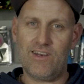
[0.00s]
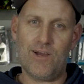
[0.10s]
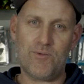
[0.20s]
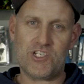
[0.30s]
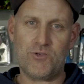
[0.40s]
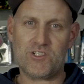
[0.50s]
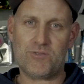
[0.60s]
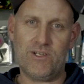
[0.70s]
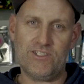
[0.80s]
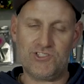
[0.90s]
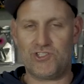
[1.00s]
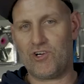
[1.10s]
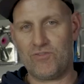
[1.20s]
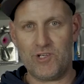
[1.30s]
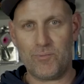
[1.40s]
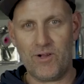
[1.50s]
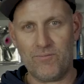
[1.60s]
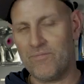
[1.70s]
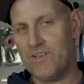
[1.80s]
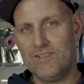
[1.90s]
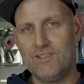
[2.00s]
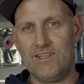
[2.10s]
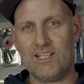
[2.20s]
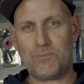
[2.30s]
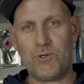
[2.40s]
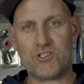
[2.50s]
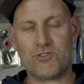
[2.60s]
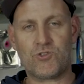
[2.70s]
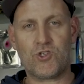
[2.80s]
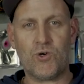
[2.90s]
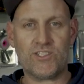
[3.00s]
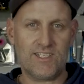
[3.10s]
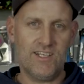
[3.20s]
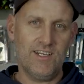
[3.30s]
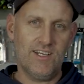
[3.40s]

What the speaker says: how much you want to spend driving your boat. That's personal choice.